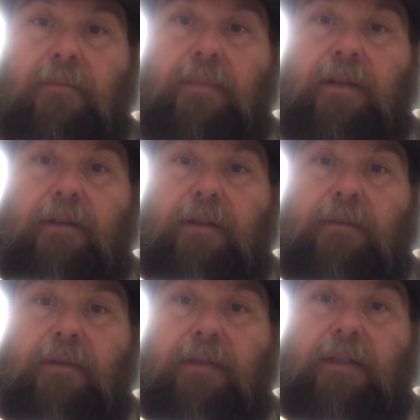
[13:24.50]
metal
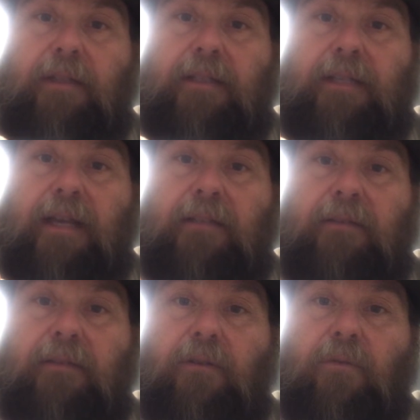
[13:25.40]
and at the size
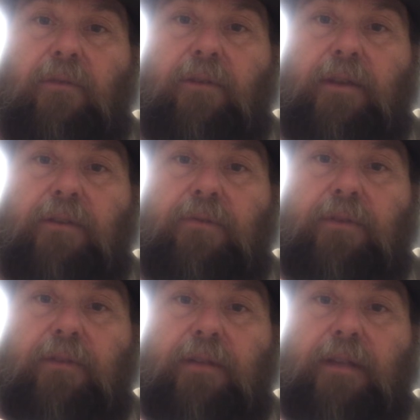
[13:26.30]
of the hole that they
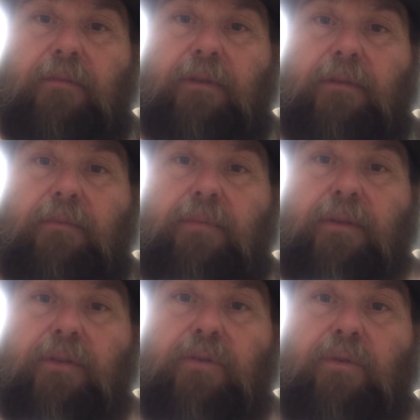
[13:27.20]
drilled, and they would
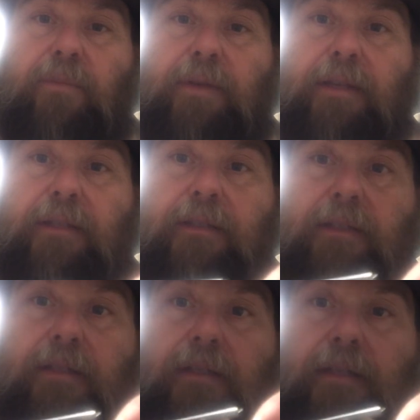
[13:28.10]
put a short piece
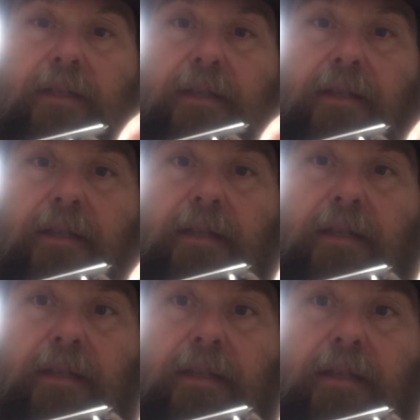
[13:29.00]

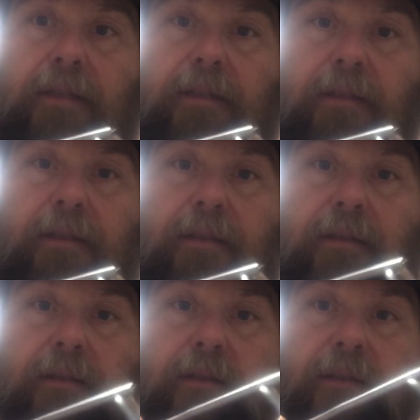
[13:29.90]
in the
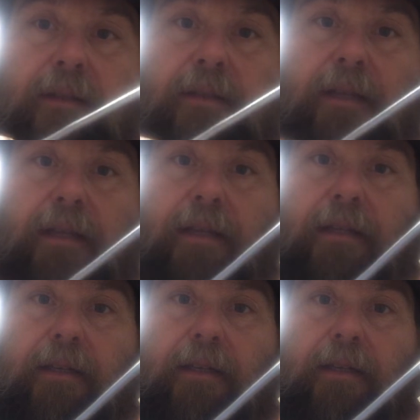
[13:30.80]

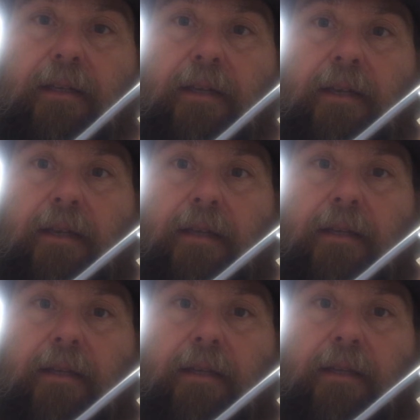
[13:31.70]
link,
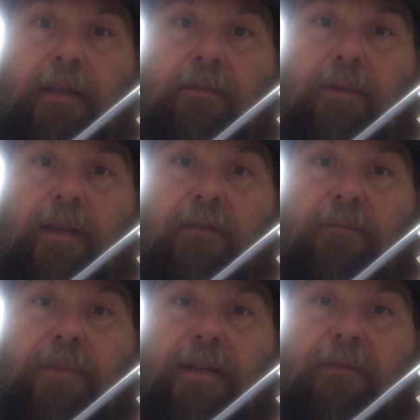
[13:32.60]
and then they would
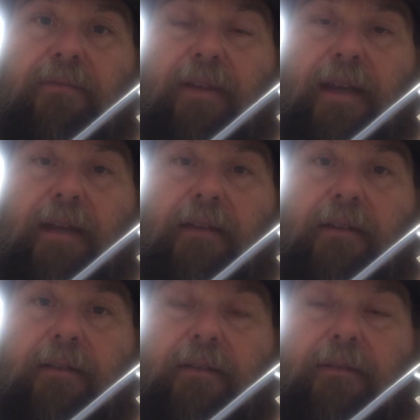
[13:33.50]
have beat it flat,
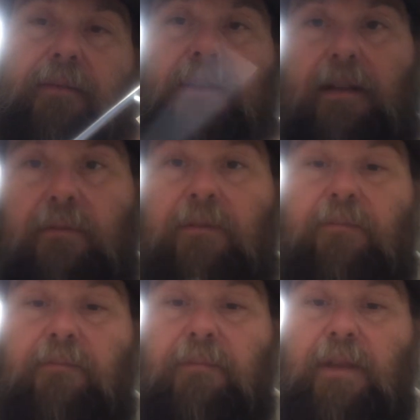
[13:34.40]
and they would
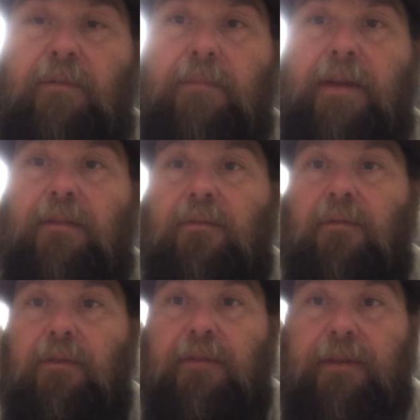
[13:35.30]
have made their
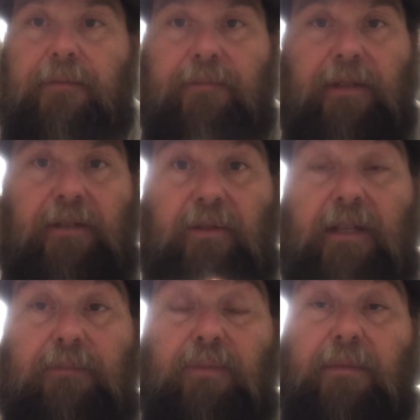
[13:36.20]
own rivet.
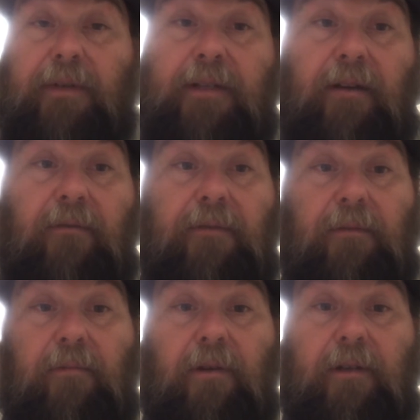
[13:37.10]
That's pretty much how a
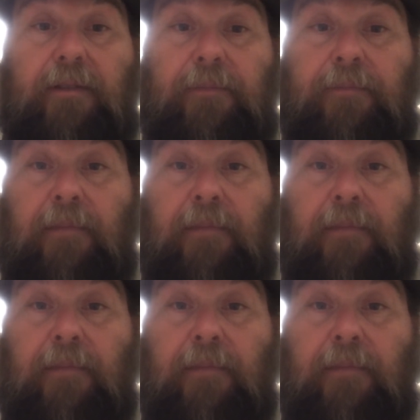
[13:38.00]
rivet works.